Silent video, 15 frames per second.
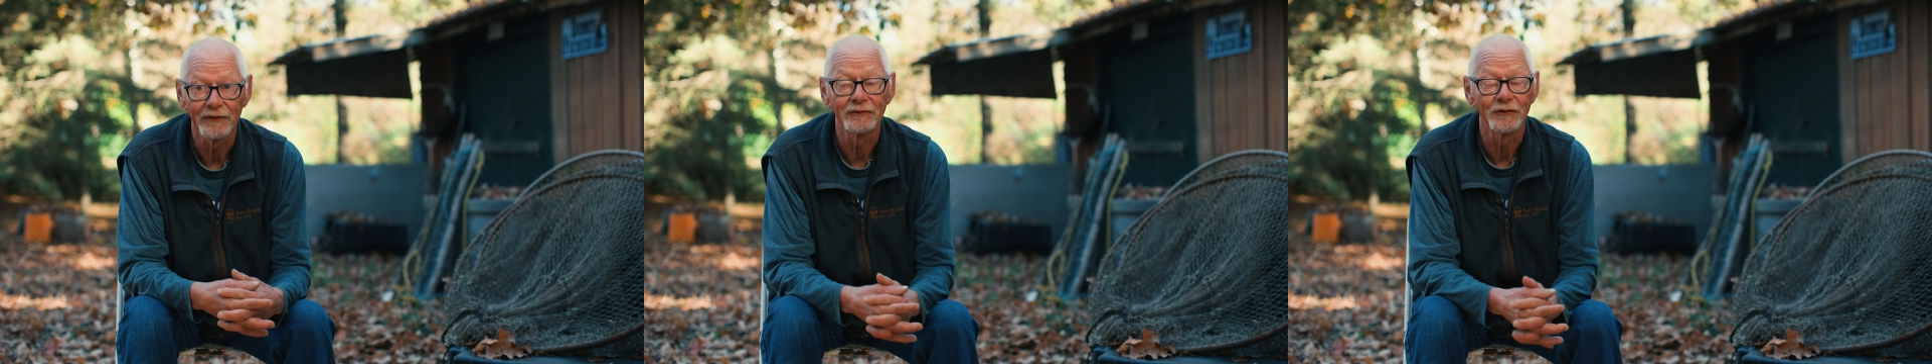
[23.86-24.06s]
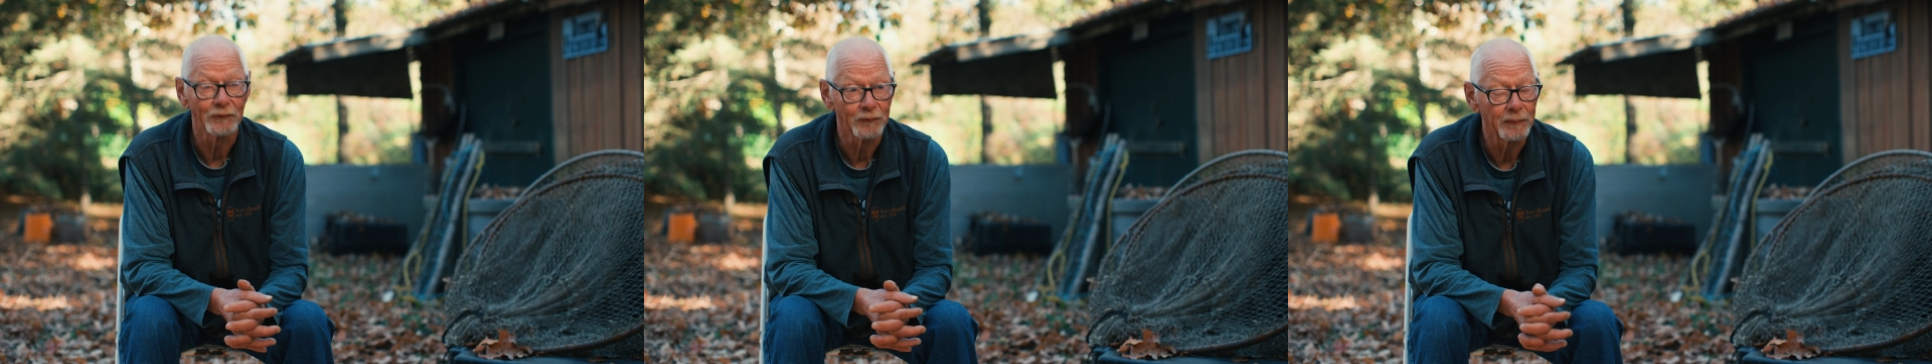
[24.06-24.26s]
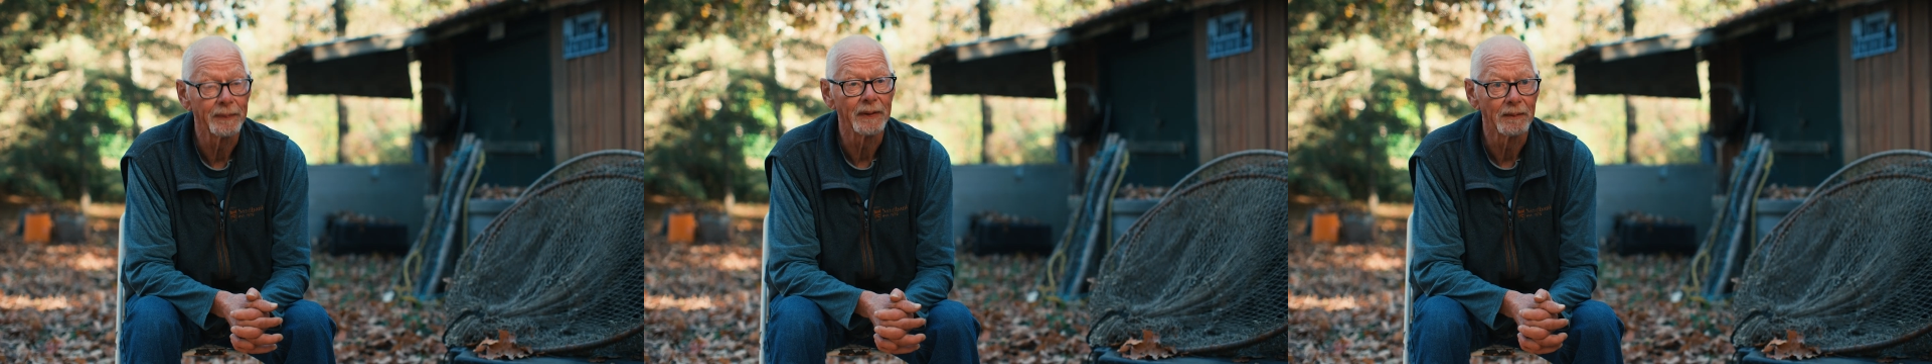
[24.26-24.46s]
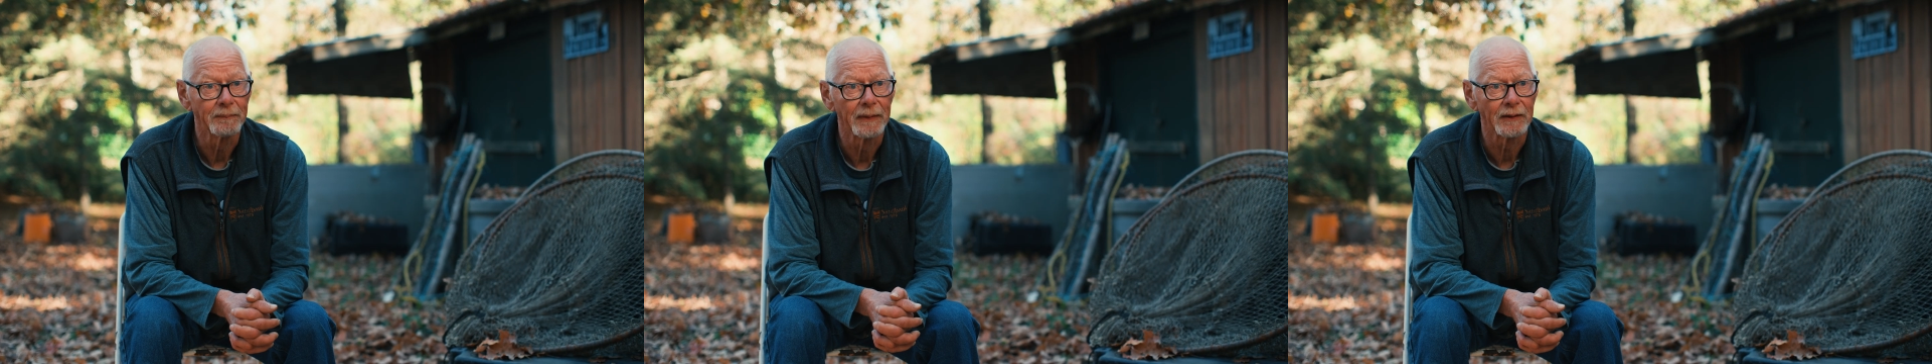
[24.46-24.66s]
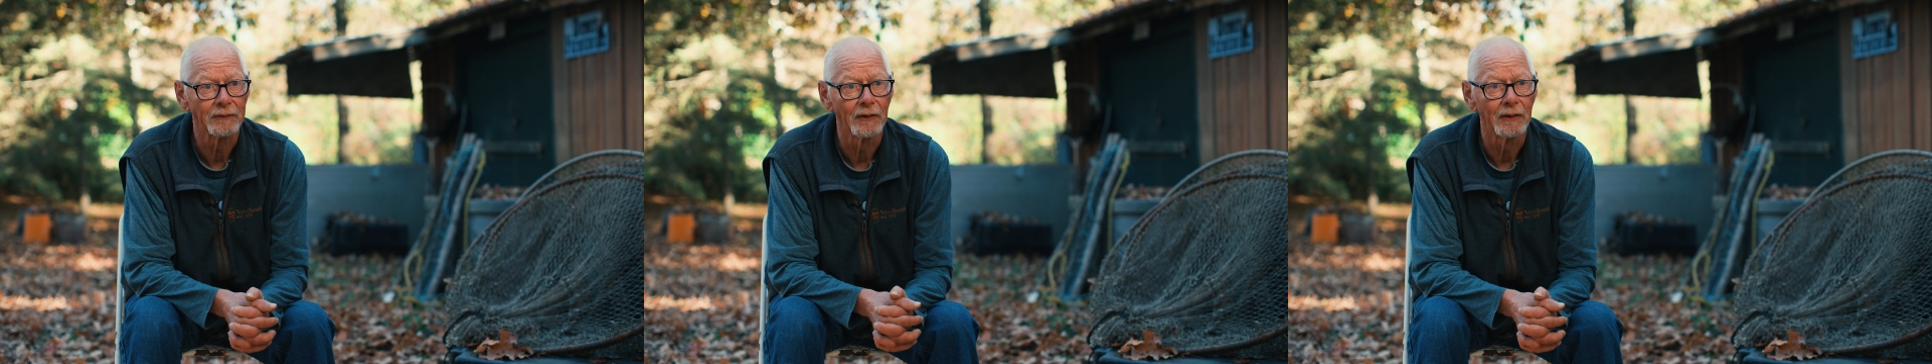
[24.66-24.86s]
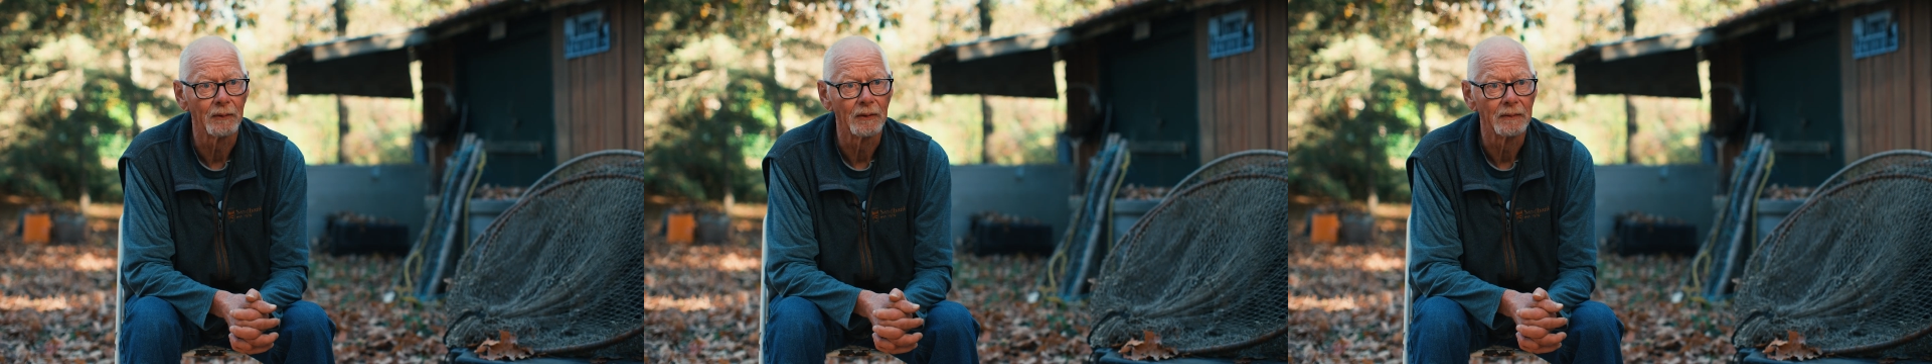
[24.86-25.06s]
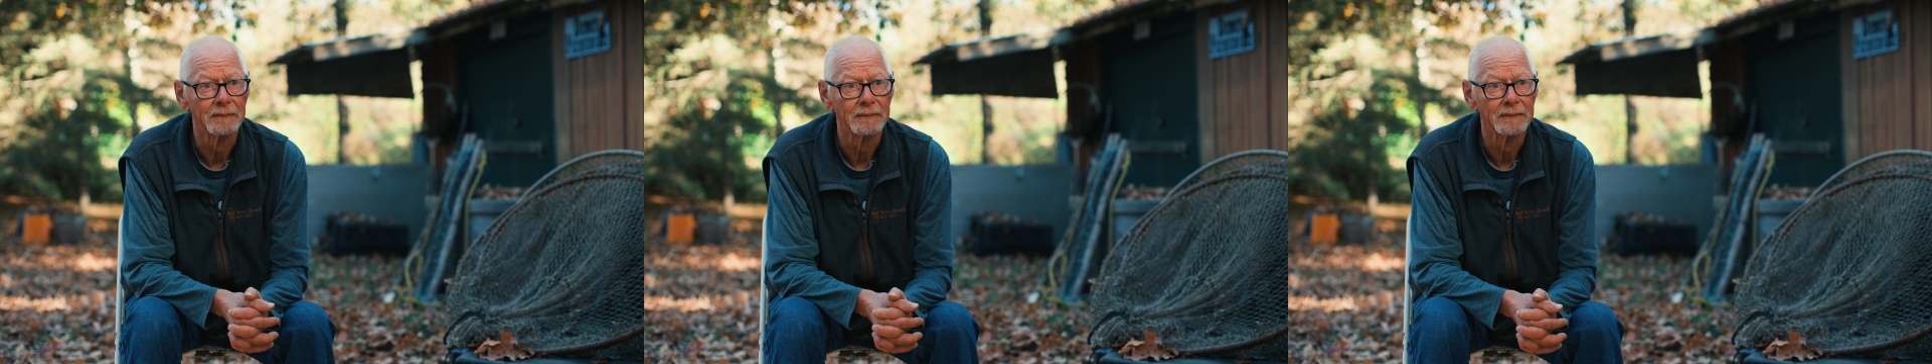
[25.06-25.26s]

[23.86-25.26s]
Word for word: fishes would be in big trouble.